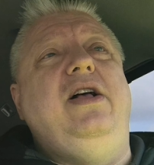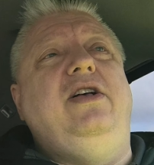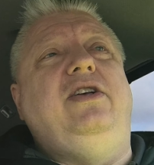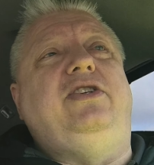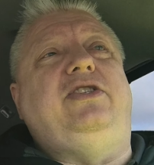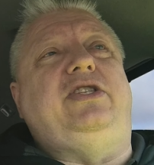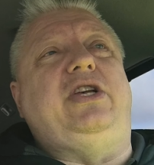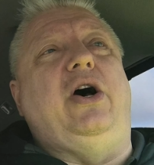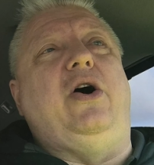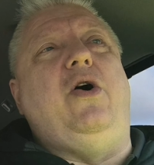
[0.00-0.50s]

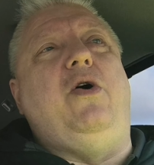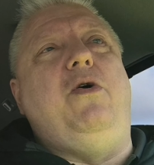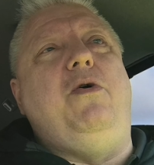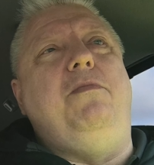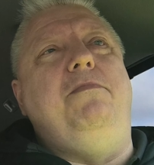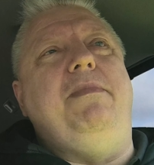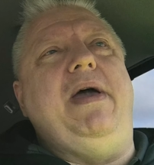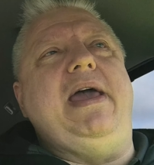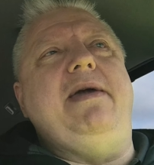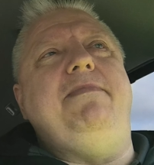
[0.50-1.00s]
So
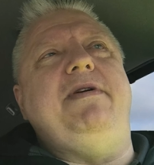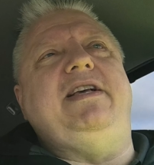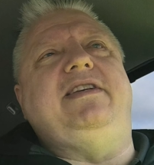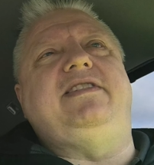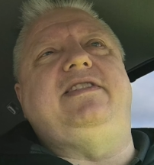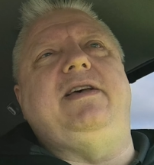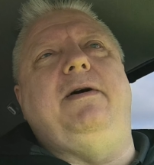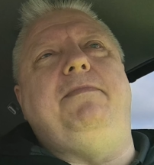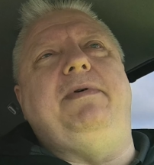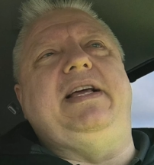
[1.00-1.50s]
maybe
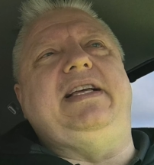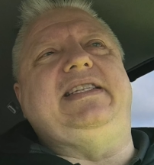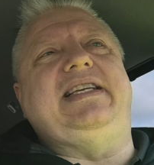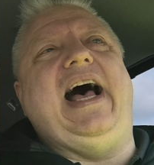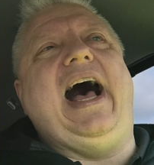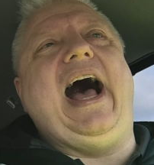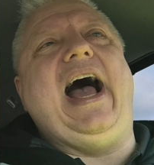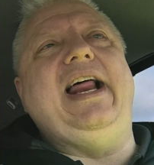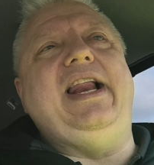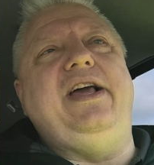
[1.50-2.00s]
somebody's
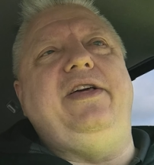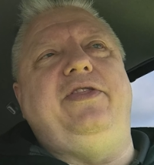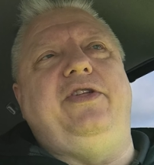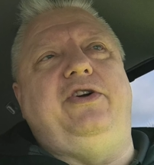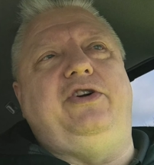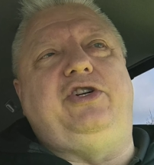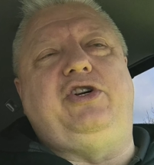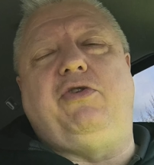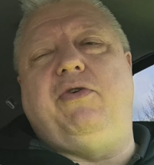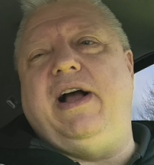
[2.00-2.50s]
hiding
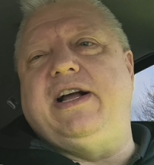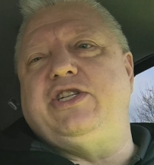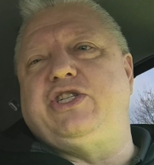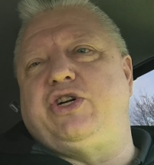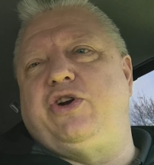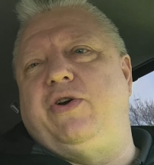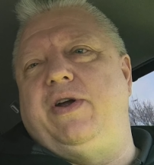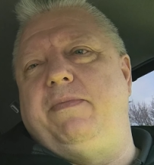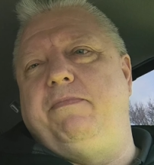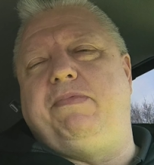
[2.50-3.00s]
their
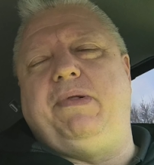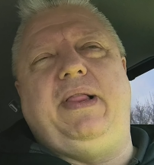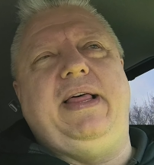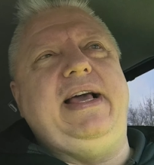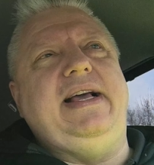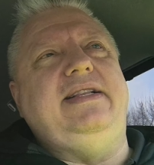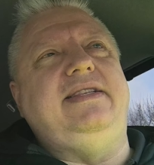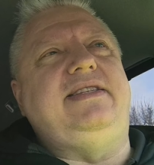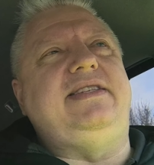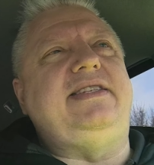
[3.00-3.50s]
treasure in
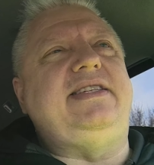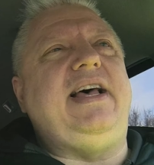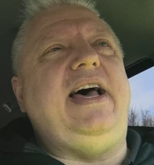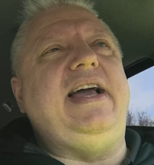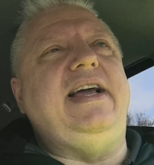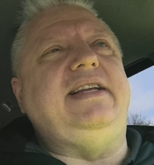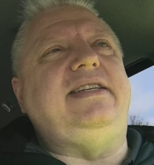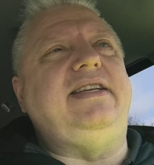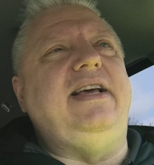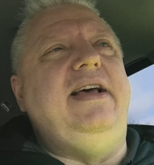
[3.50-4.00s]
plain
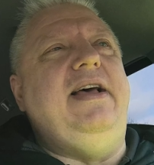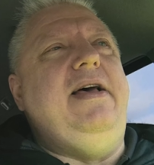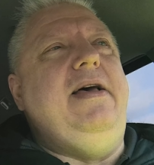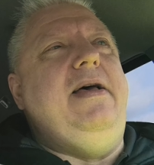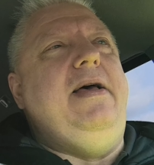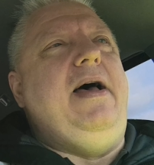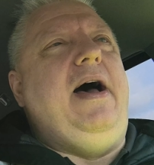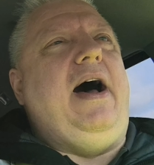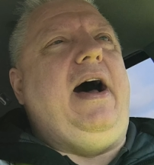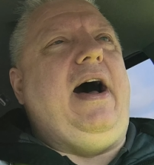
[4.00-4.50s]
sight,
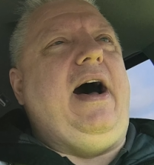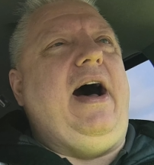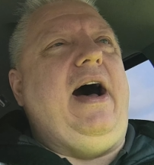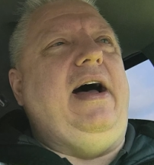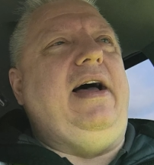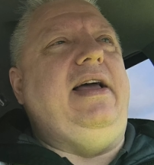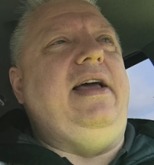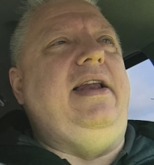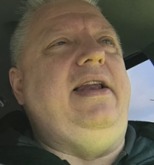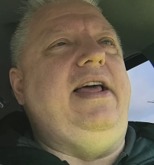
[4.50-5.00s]

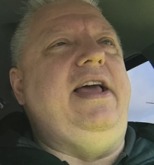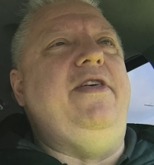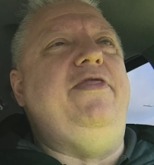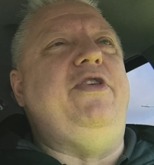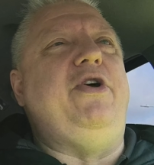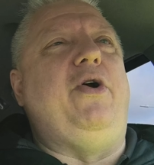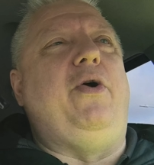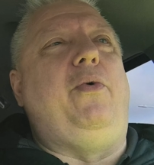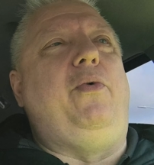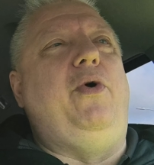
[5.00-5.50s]
and in
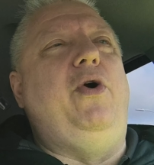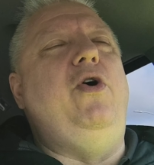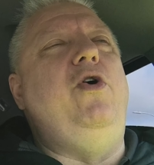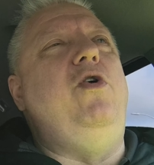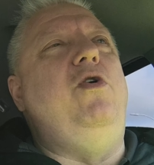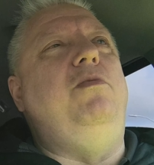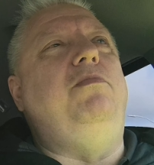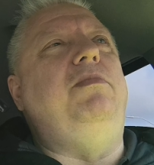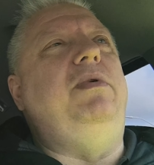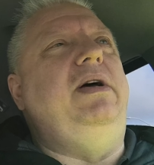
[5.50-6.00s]
their
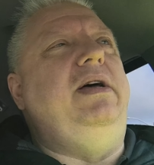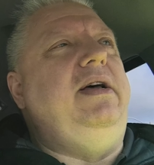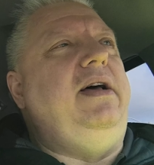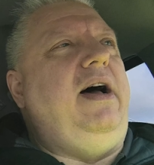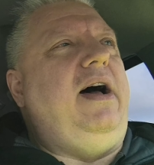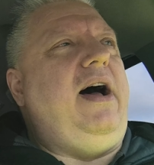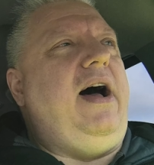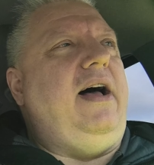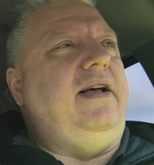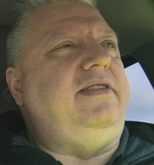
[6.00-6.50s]
room,
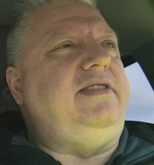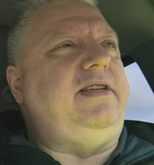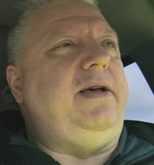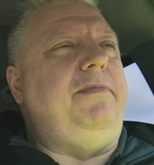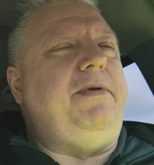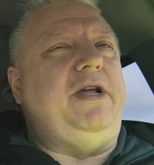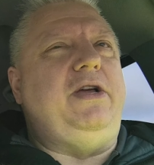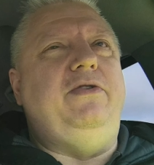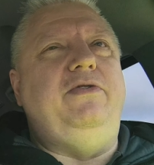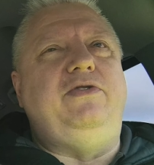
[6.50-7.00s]

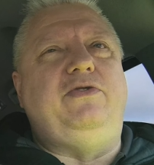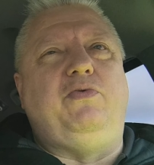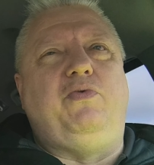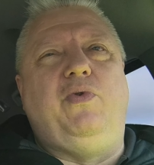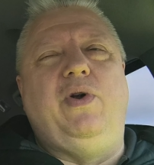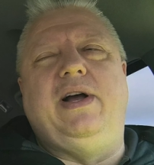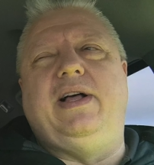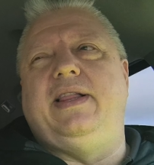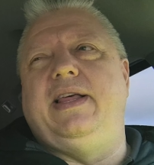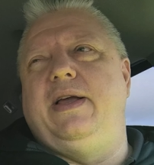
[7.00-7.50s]
somebody who's
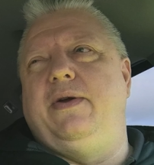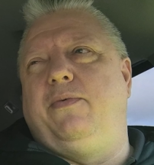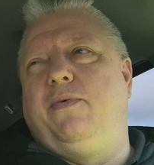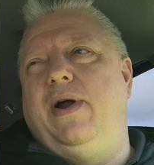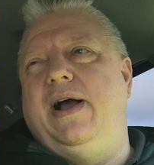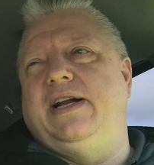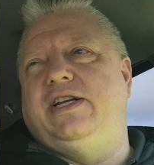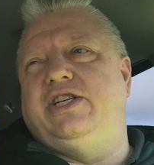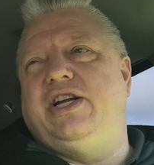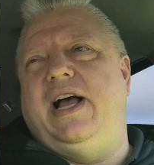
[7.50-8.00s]
really
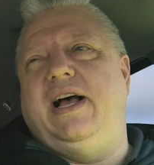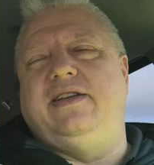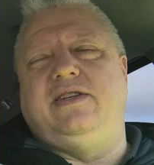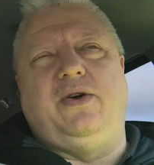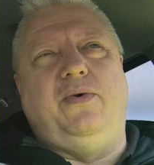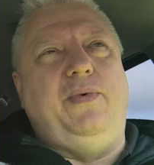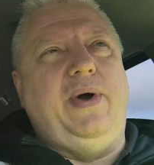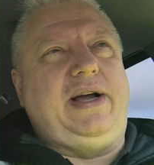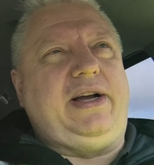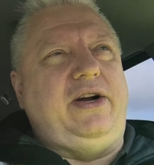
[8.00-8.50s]
rich has
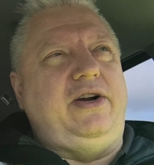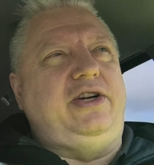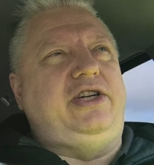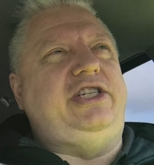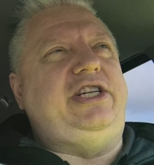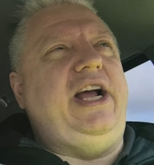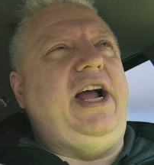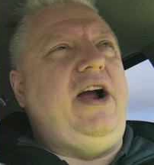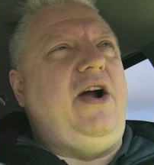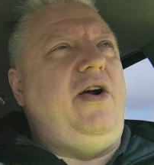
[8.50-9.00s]
a wicker
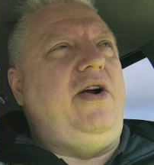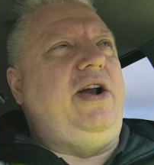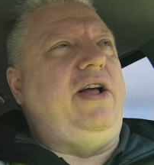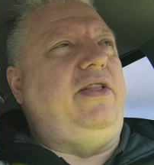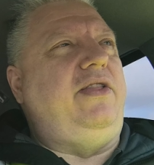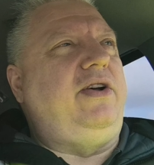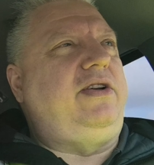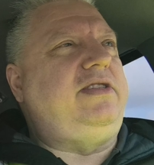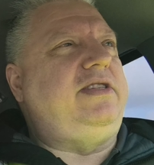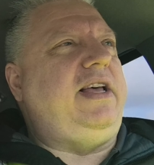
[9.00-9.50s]
chair and
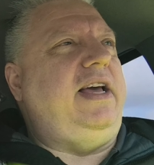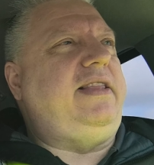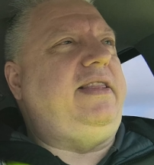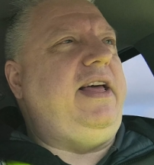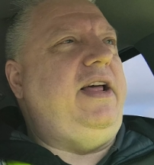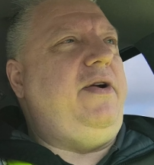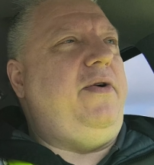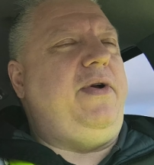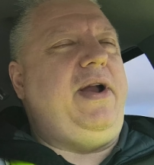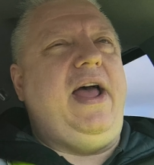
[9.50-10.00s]
it looks like
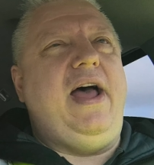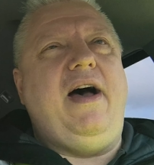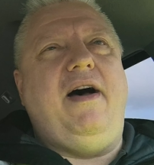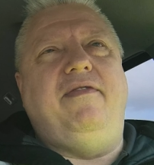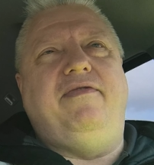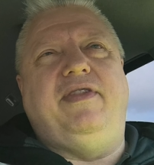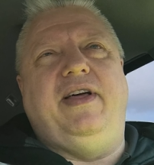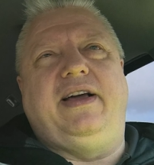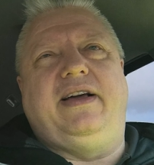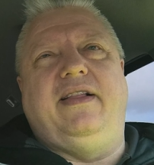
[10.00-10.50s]
they don't
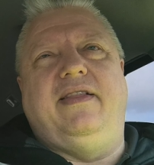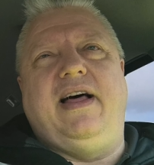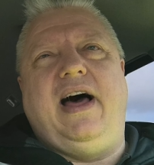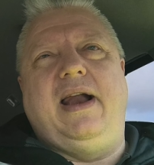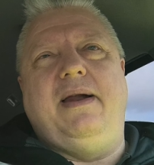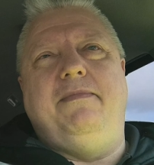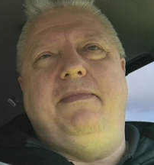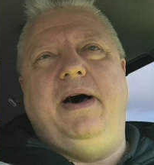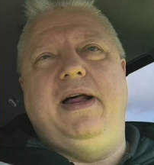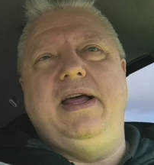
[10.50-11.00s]
have like a
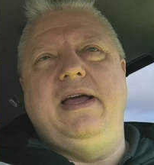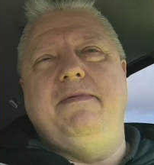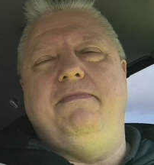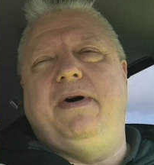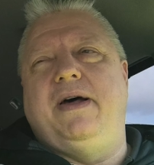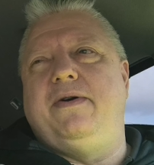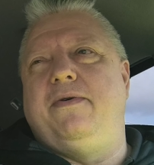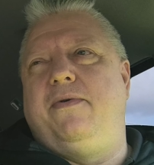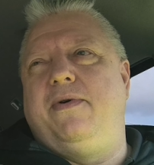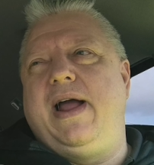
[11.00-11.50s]
lot of money,
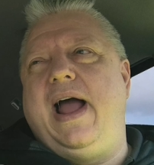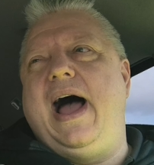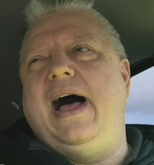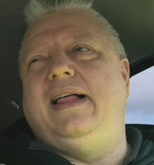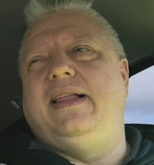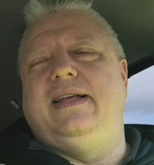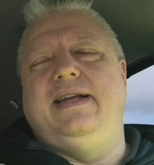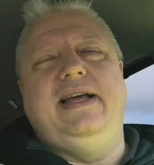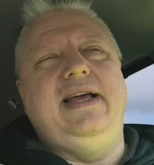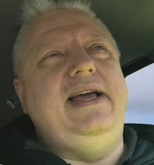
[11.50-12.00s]
but in
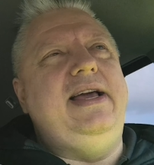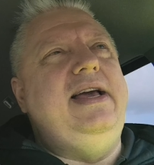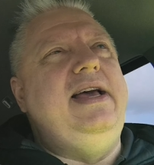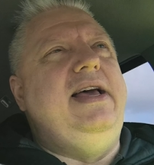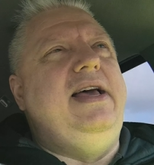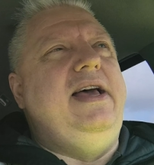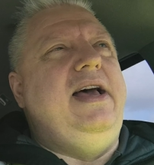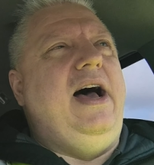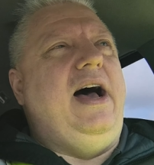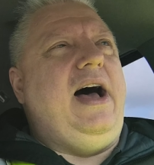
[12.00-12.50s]
reality,
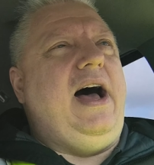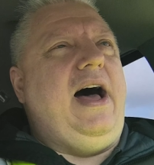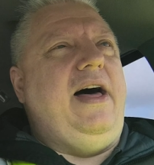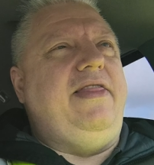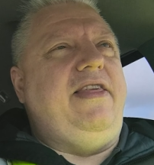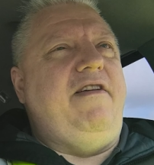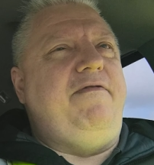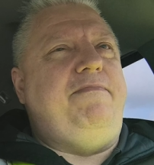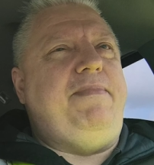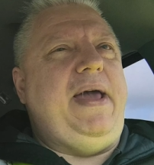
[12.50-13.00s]
they've